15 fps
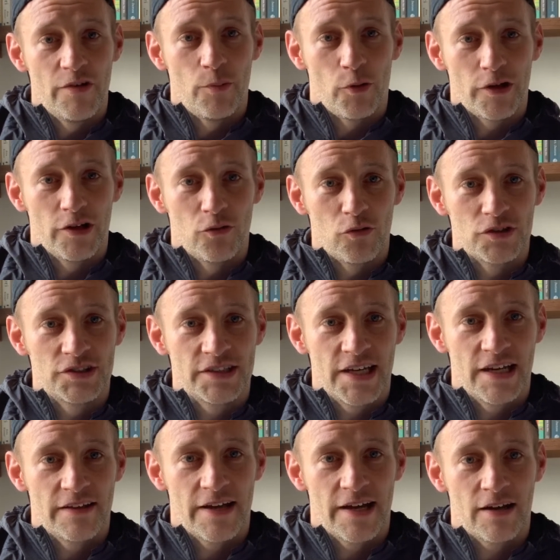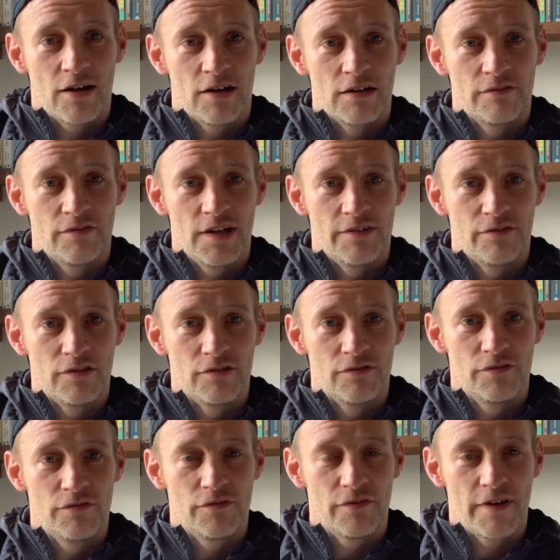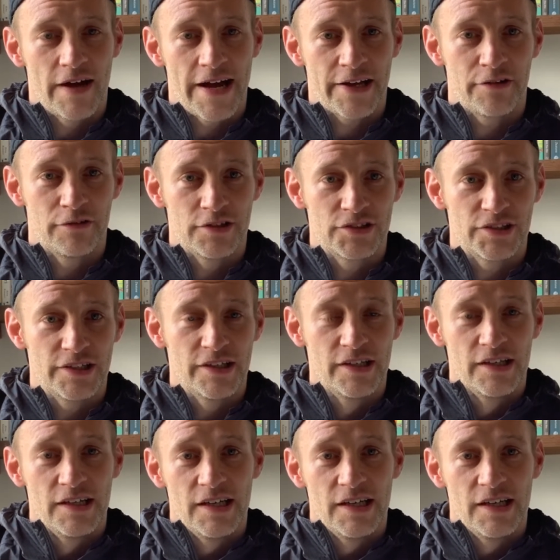body in order to get that kind of level of accuracy.